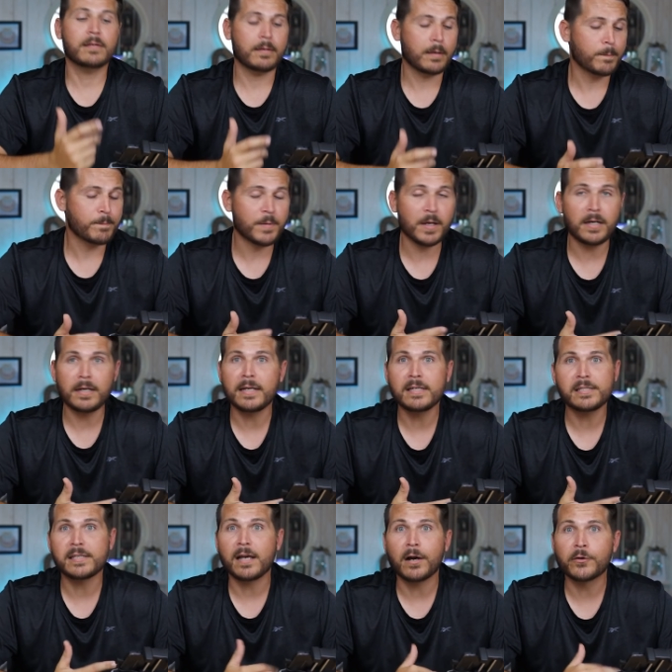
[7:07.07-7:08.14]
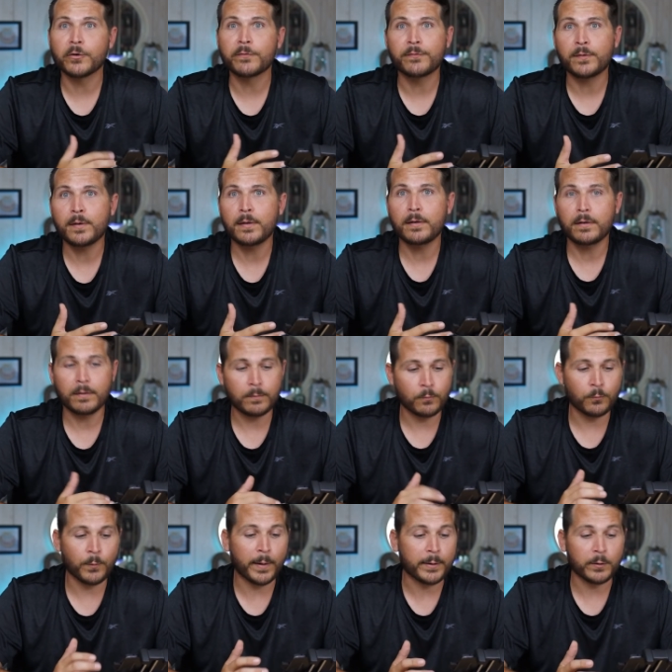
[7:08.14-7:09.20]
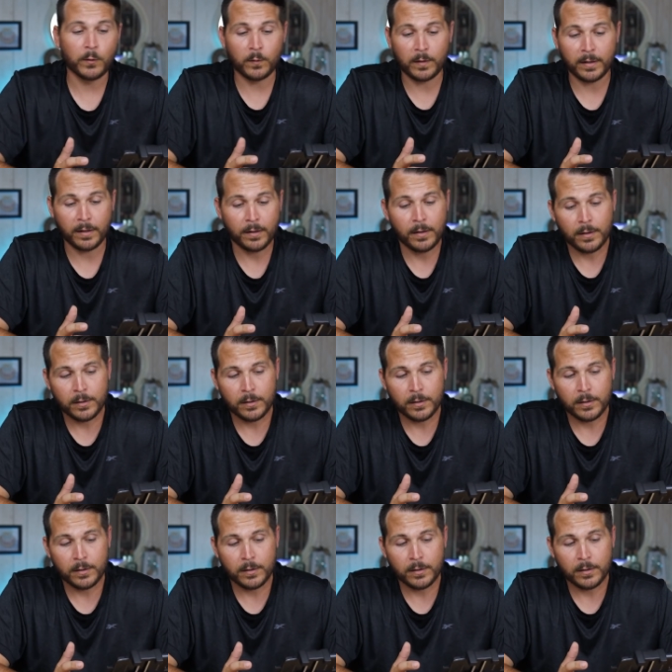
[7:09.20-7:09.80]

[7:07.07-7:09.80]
an easy 100 feet regularly,